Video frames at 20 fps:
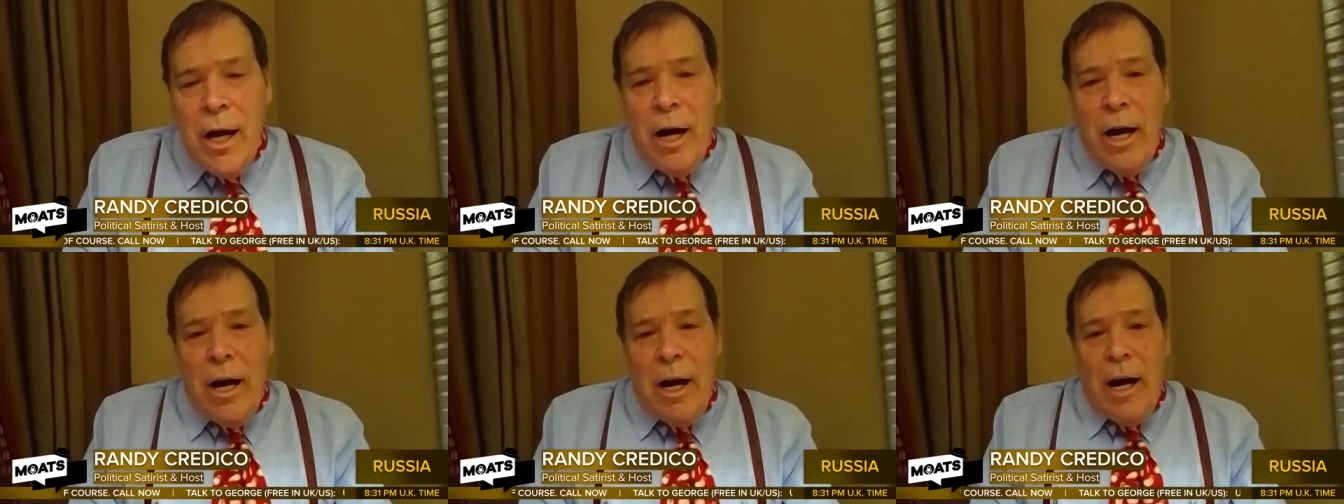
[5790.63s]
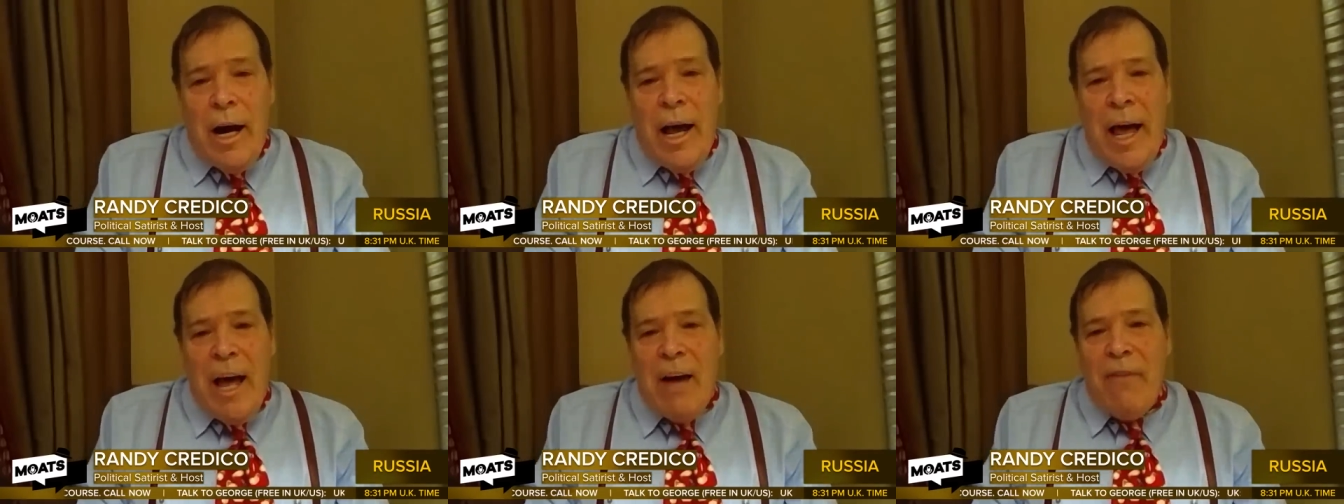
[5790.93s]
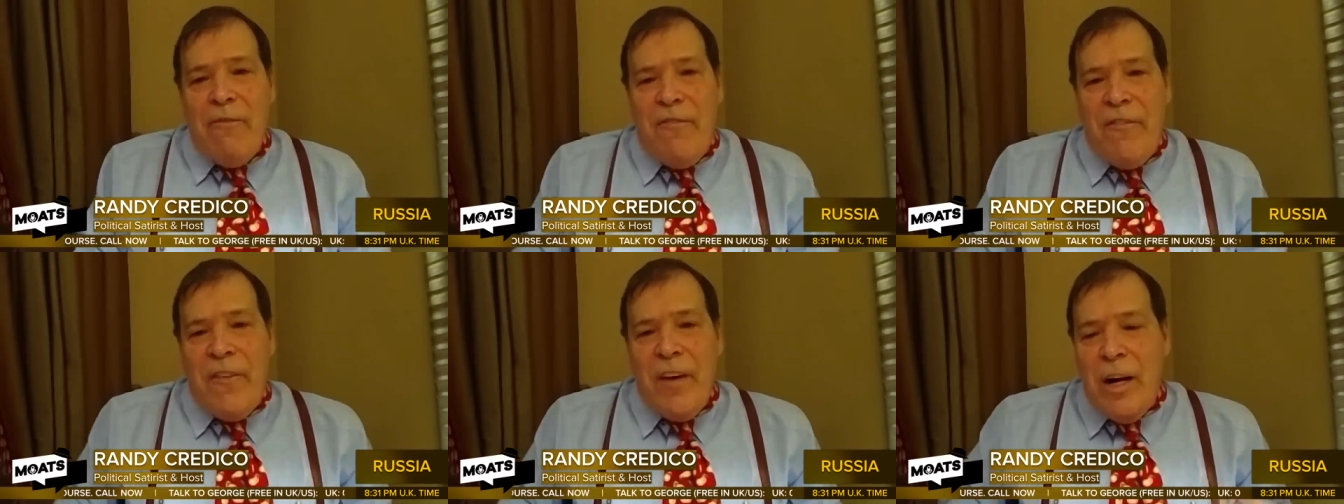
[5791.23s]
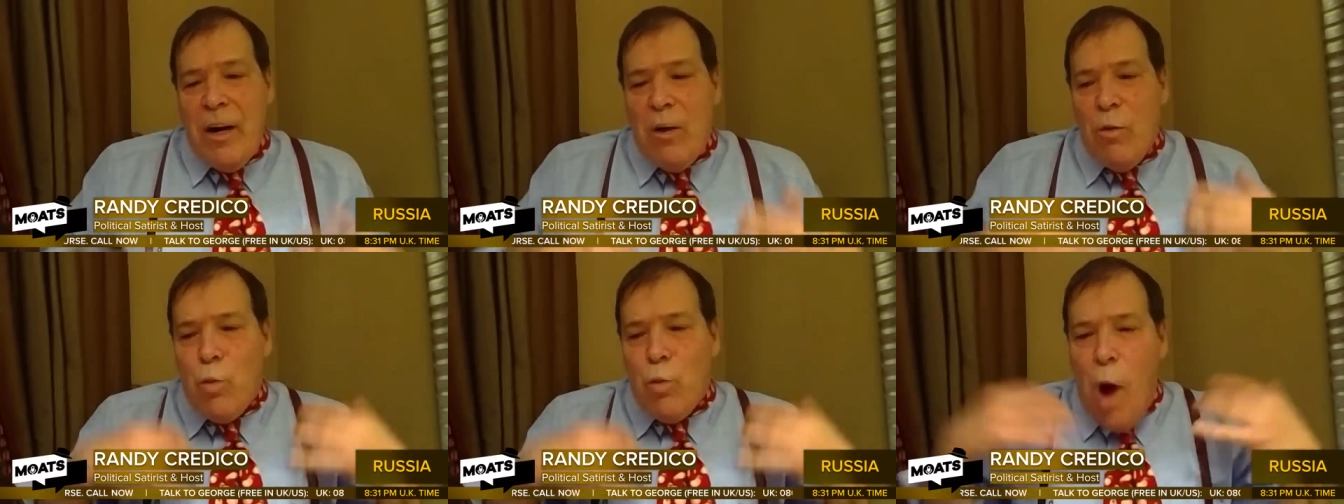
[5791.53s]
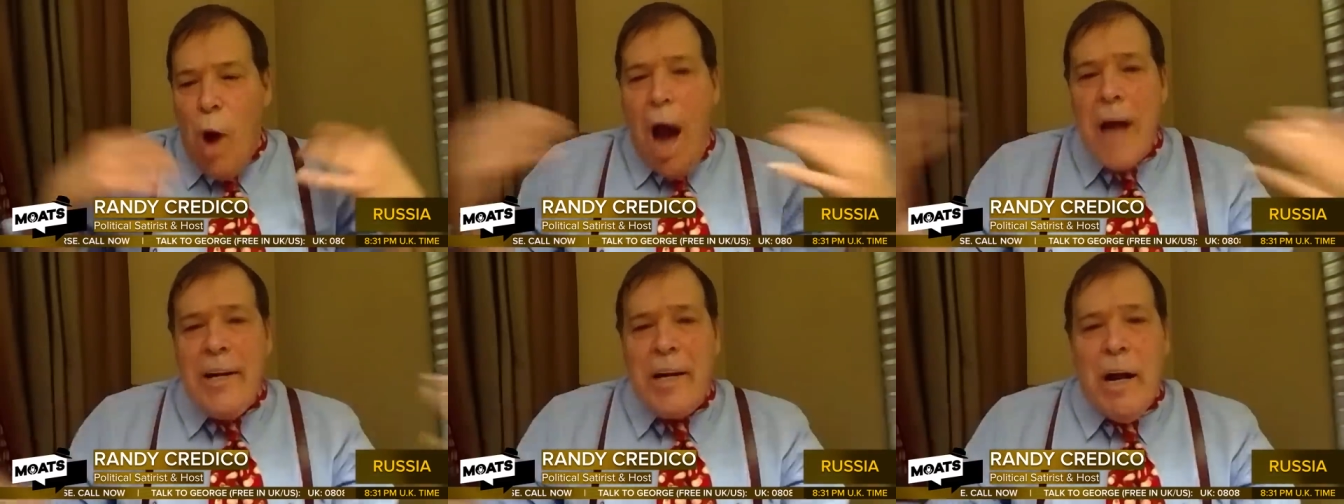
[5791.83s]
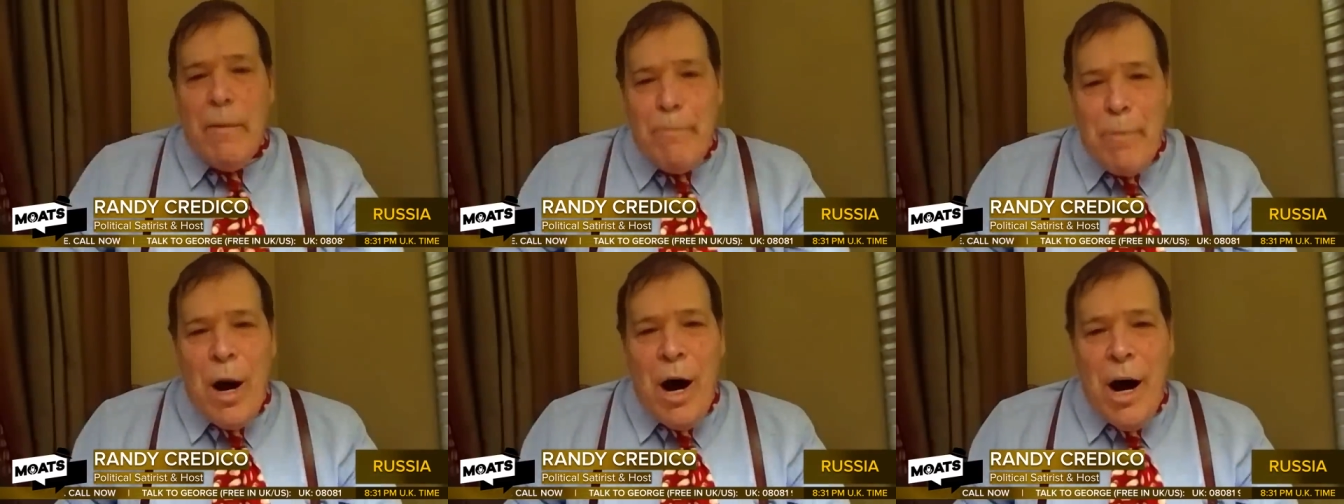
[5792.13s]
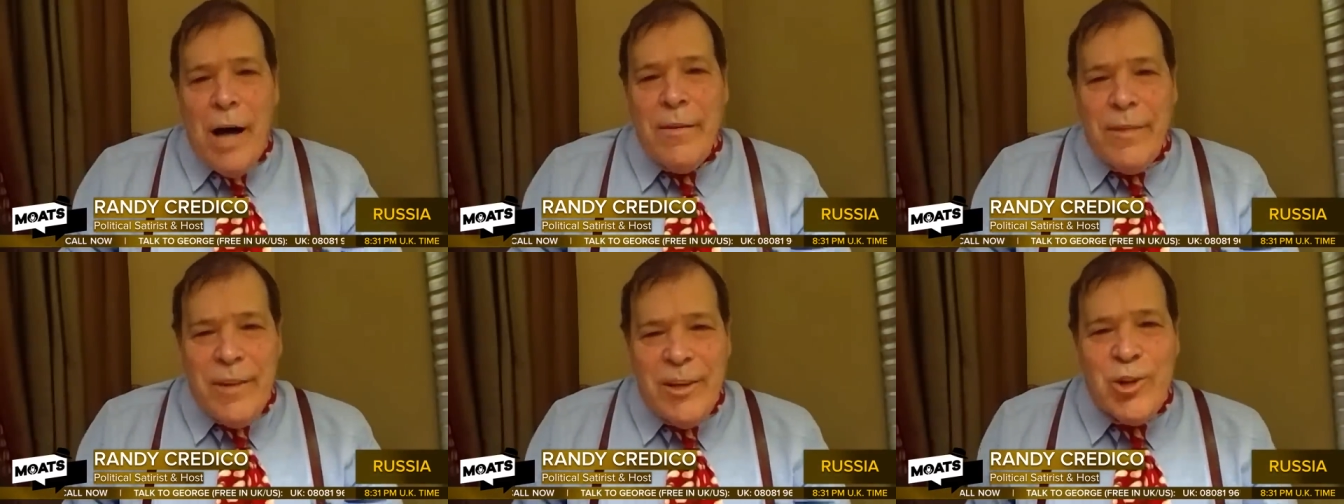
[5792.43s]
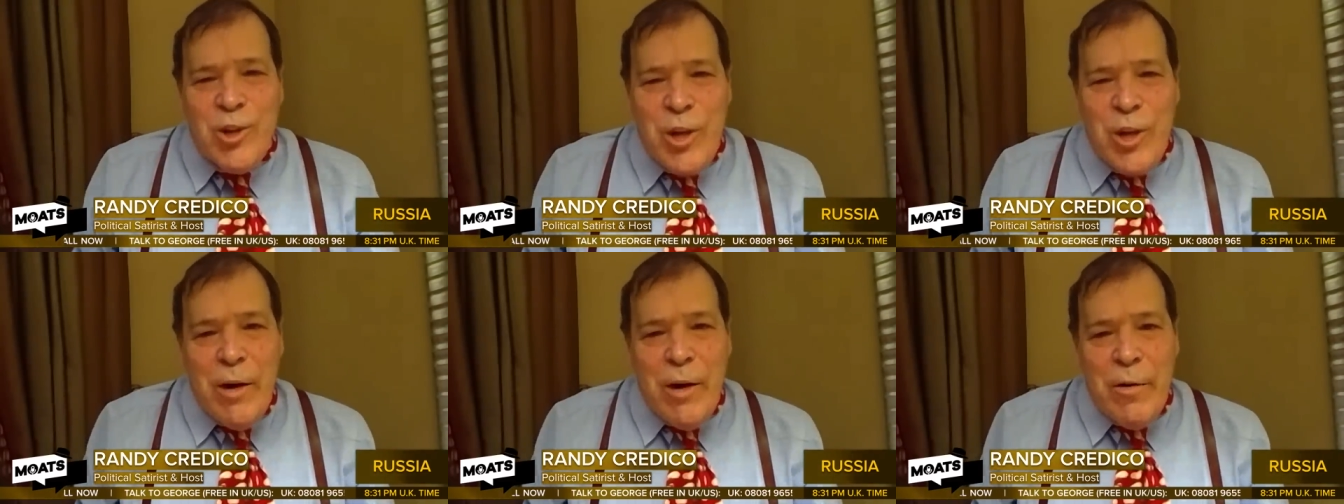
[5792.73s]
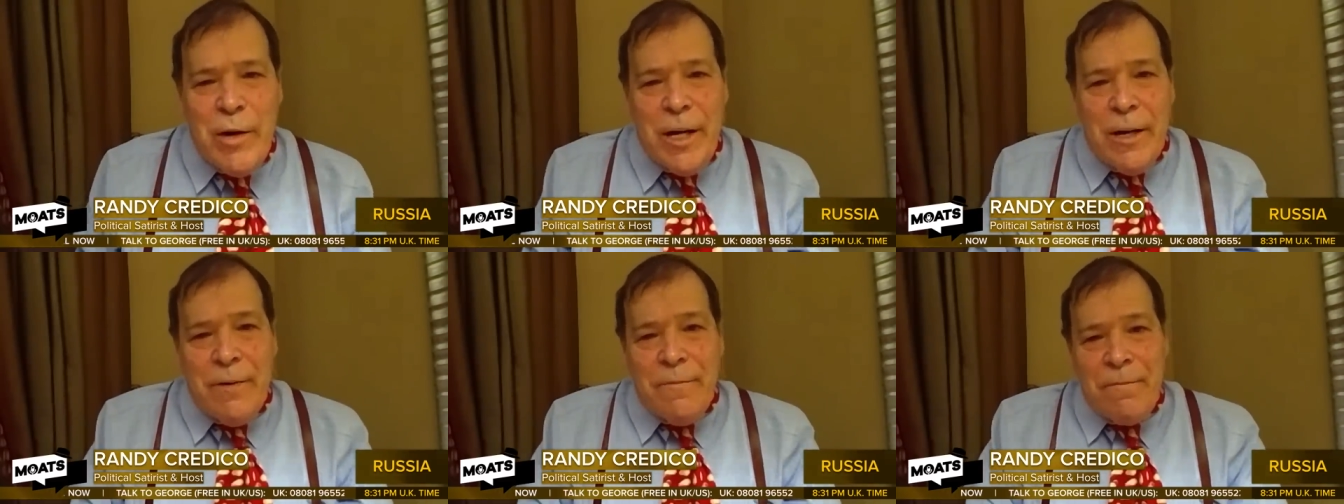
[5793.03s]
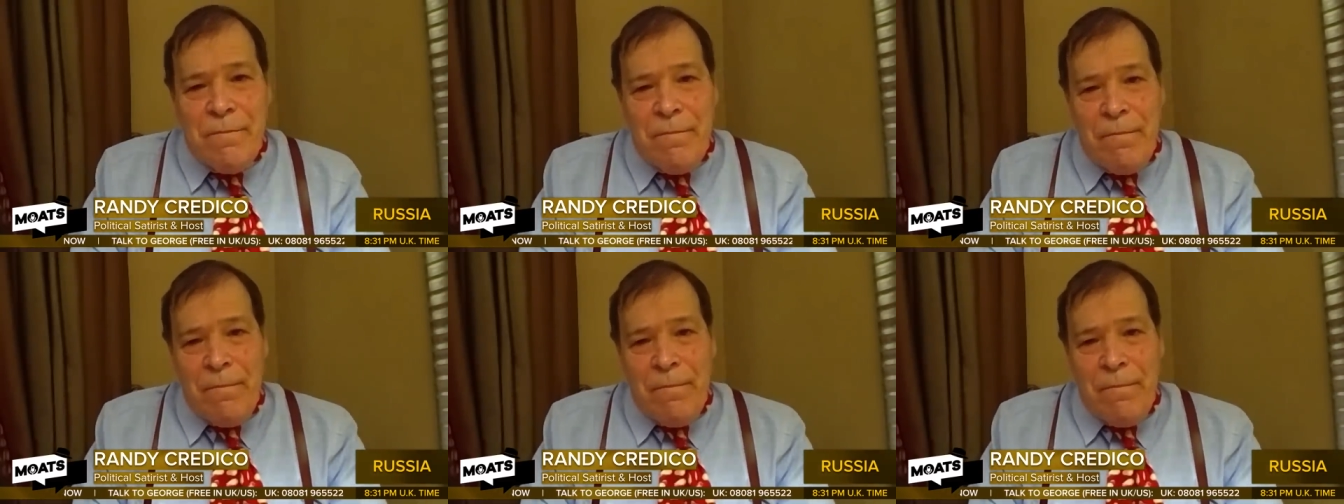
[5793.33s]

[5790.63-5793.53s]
have wrought upon this area.